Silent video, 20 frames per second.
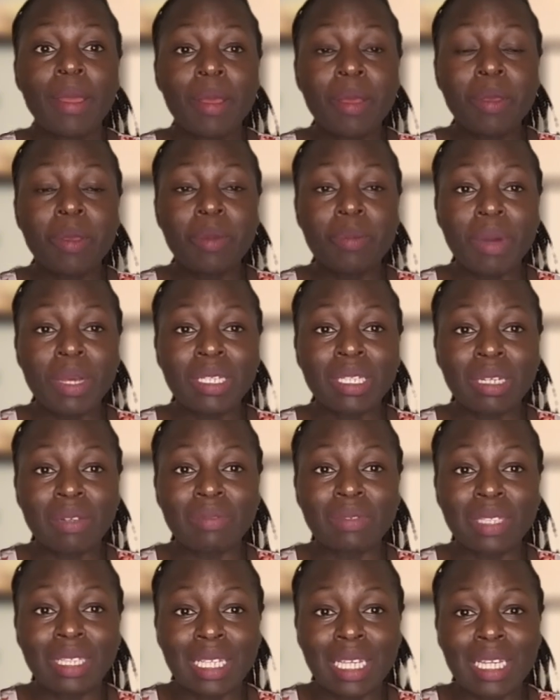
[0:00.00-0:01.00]
you must
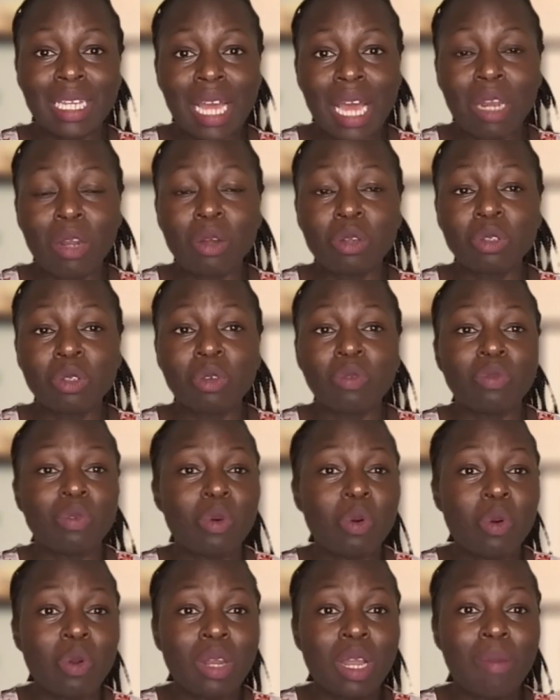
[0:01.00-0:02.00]
have seen a lot of
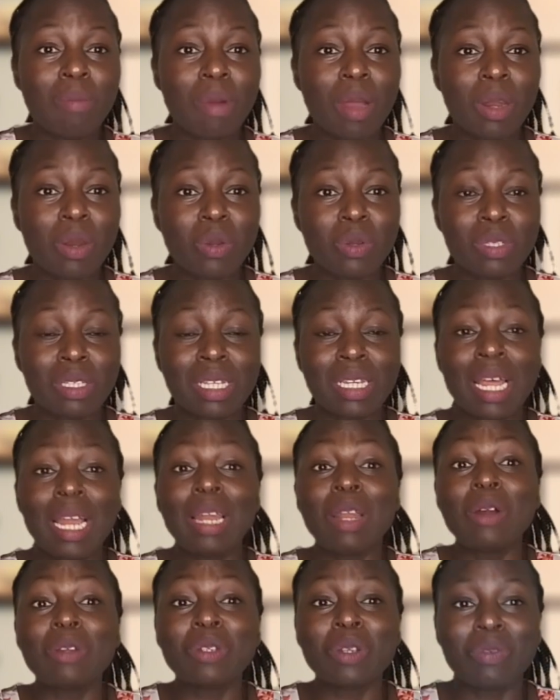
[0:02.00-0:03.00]
hullabaloos and a
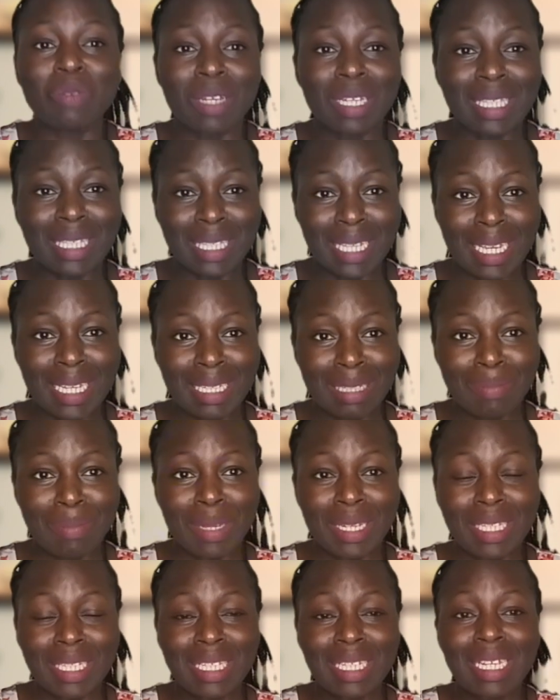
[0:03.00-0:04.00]
lot of
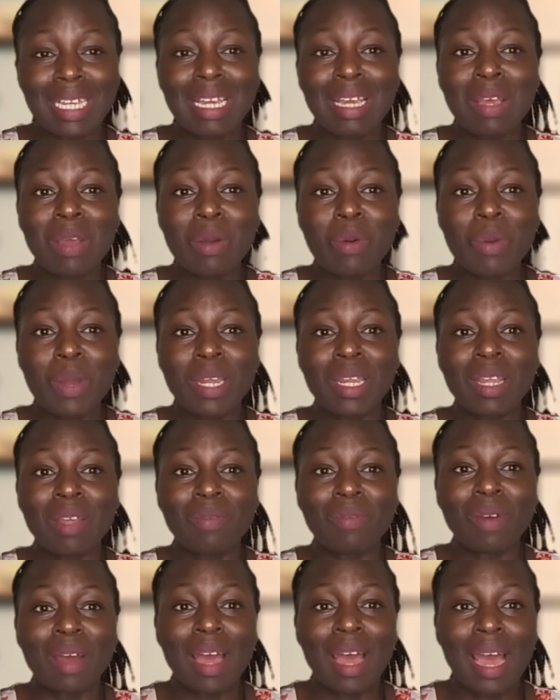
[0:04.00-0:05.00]
excitement
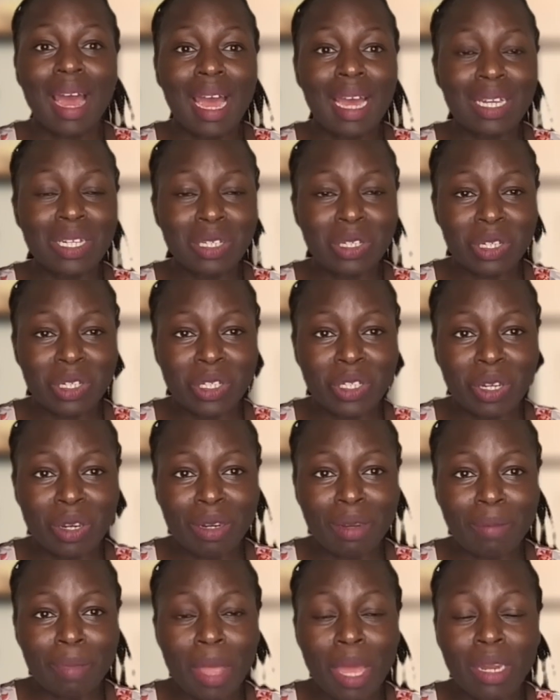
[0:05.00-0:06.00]
whenever
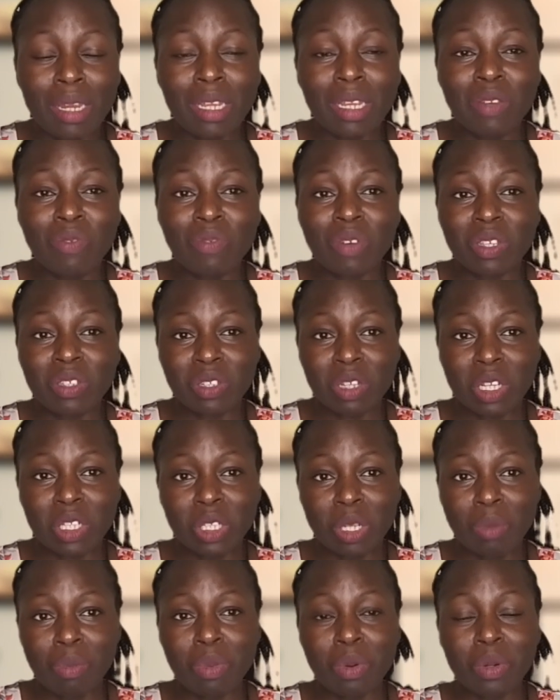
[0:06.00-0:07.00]
an
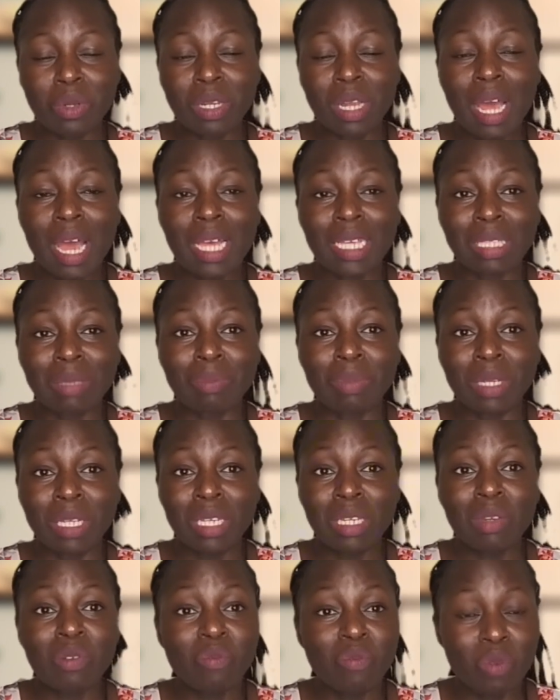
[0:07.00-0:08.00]
infrastructure bond has
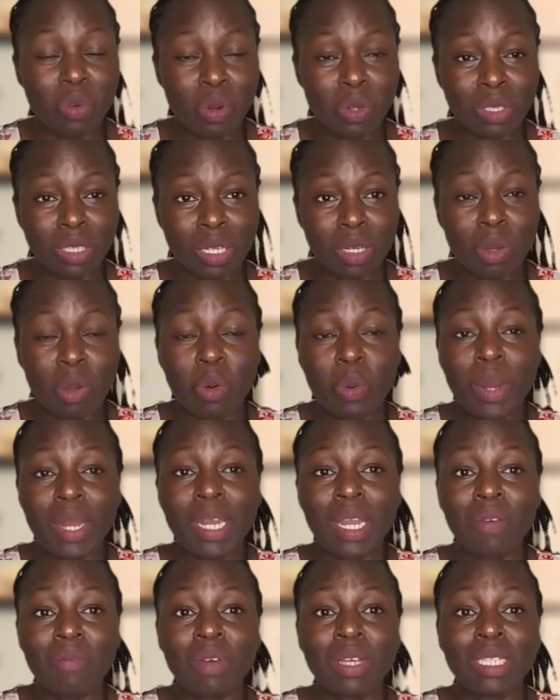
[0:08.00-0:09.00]
been floated, or
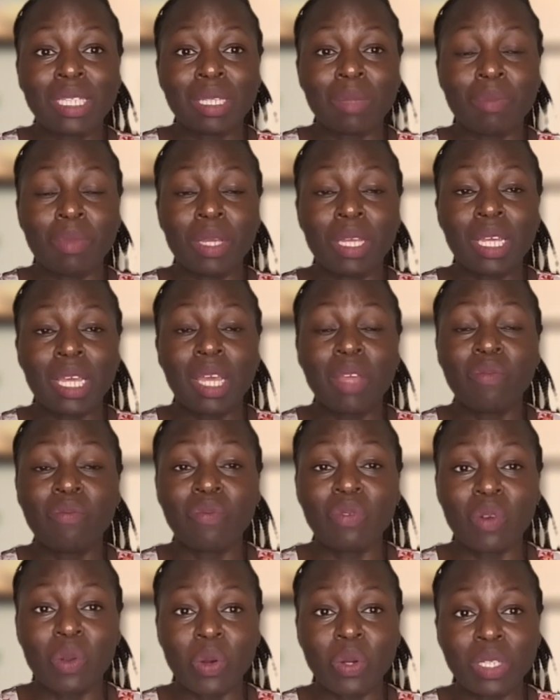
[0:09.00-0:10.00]
whenever CBK
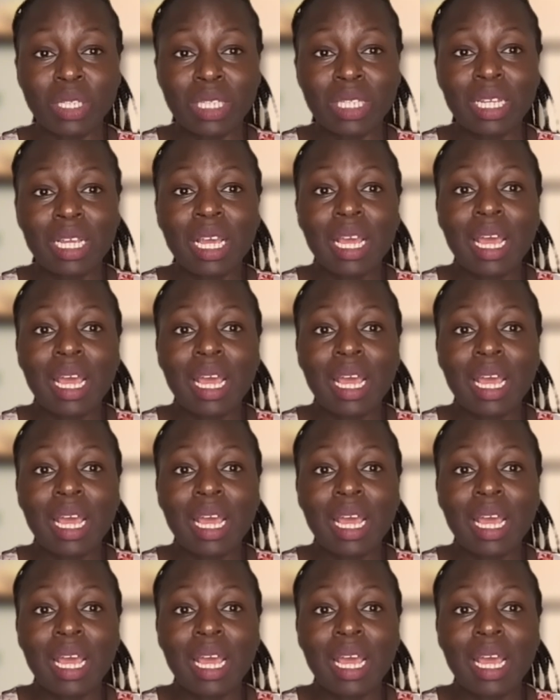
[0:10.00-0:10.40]
floats